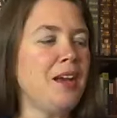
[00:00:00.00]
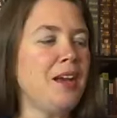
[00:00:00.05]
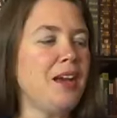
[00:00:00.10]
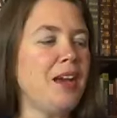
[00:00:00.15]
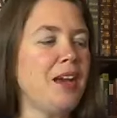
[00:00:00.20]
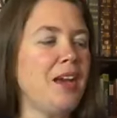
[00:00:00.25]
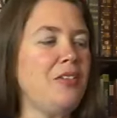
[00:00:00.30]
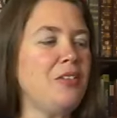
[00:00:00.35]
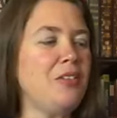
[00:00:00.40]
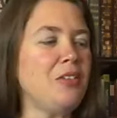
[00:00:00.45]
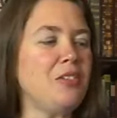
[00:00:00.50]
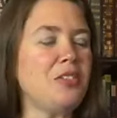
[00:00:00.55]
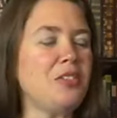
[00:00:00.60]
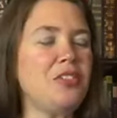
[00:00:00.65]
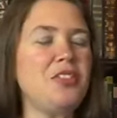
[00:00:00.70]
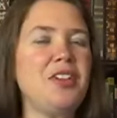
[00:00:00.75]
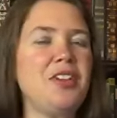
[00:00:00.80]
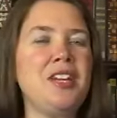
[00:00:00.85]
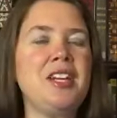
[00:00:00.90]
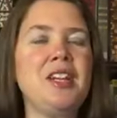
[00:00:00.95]
And there's a
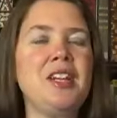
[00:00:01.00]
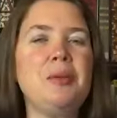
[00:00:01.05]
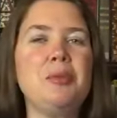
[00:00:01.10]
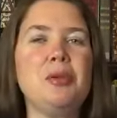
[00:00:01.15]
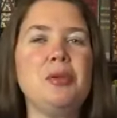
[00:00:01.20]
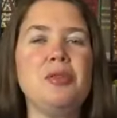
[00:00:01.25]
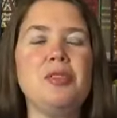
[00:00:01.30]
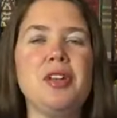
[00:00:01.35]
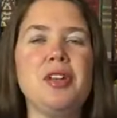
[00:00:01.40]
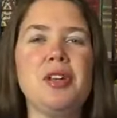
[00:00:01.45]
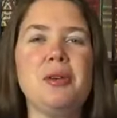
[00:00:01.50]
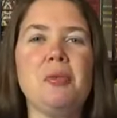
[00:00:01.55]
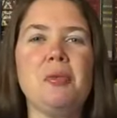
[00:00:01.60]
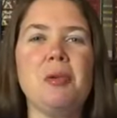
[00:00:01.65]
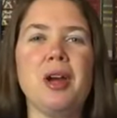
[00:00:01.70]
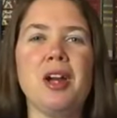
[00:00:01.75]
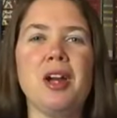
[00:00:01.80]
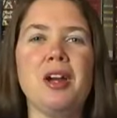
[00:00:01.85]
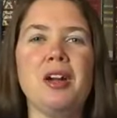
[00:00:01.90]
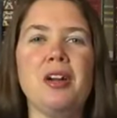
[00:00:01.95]
scene in the movie
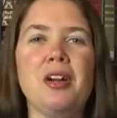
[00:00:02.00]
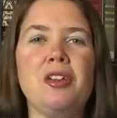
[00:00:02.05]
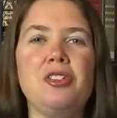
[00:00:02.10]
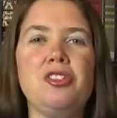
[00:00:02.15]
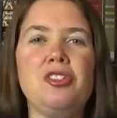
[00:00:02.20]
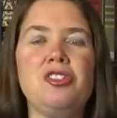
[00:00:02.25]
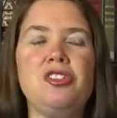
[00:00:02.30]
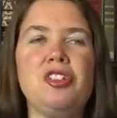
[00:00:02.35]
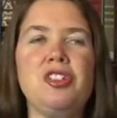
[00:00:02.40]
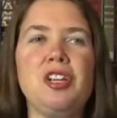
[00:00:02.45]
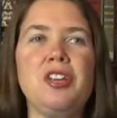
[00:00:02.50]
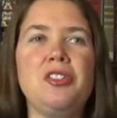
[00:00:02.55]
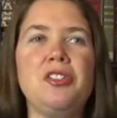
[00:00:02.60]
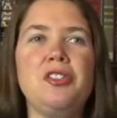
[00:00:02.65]
where she has